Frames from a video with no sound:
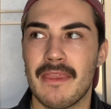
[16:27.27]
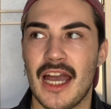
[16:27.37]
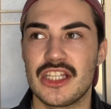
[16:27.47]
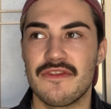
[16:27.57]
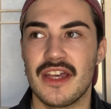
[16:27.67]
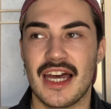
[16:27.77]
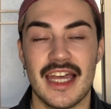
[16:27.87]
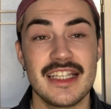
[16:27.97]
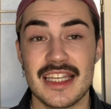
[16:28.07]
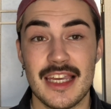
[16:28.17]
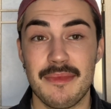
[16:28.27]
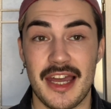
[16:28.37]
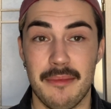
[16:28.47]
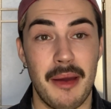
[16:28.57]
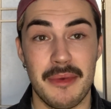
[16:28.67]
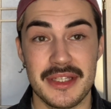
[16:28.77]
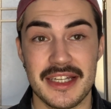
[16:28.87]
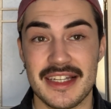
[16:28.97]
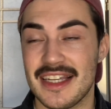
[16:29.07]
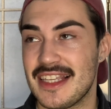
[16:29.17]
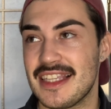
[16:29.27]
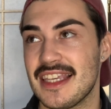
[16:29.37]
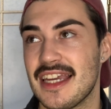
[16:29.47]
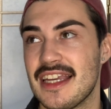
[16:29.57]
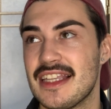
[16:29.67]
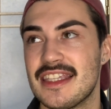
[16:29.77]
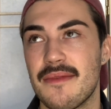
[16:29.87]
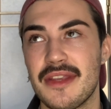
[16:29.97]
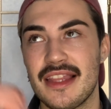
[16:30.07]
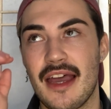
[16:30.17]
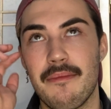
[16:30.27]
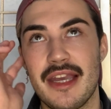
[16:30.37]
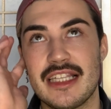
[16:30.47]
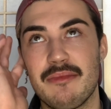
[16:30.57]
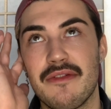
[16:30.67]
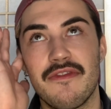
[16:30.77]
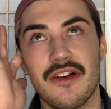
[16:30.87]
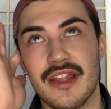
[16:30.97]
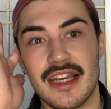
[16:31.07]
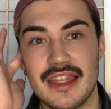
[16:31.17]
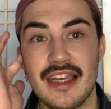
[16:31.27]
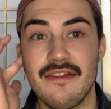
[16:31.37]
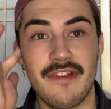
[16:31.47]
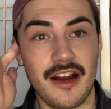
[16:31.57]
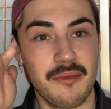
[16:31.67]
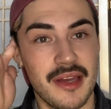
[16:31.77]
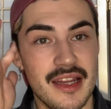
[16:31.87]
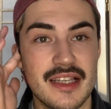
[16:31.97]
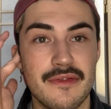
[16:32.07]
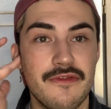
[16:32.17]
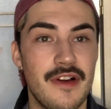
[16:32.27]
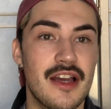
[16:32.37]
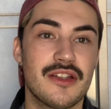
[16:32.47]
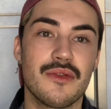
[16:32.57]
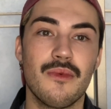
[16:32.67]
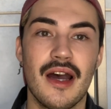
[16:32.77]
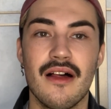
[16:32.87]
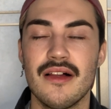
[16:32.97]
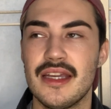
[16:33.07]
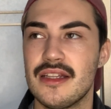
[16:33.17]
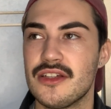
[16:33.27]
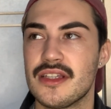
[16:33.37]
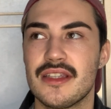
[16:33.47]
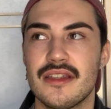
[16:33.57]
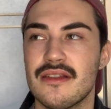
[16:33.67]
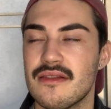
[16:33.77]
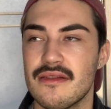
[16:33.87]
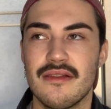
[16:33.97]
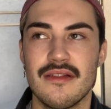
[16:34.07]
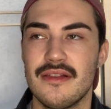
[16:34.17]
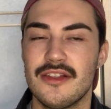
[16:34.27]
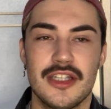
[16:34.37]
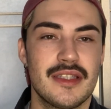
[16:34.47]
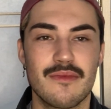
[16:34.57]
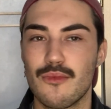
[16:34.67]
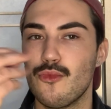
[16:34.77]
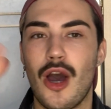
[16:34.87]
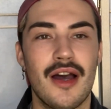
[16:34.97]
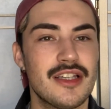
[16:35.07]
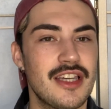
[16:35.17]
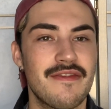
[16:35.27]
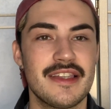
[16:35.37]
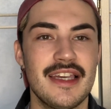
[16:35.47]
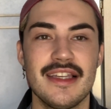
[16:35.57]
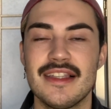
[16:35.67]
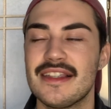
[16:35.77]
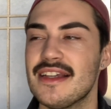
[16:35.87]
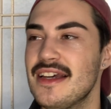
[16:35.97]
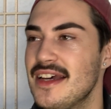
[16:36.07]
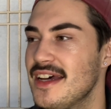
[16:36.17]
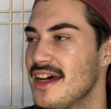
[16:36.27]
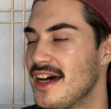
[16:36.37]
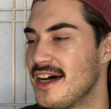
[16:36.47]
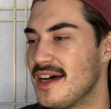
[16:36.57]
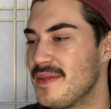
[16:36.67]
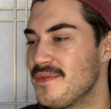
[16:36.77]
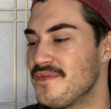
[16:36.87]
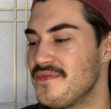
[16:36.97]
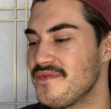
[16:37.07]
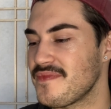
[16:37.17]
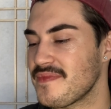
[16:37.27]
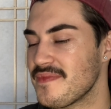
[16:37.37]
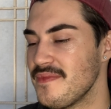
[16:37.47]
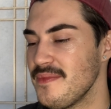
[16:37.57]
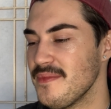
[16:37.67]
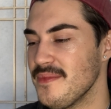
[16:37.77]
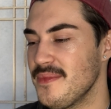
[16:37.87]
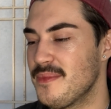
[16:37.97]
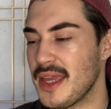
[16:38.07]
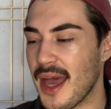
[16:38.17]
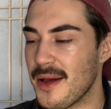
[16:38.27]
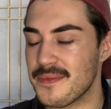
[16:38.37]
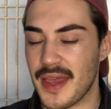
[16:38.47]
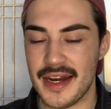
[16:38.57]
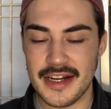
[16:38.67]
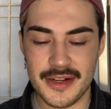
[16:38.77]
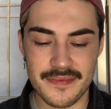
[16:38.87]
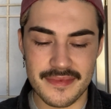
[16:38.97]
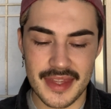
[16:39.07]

I just feel like I like to keep that in my music because it's like, it's something that makes me feel like the environment is fresh, well, and just chef's kiss. But yeah, I don't know.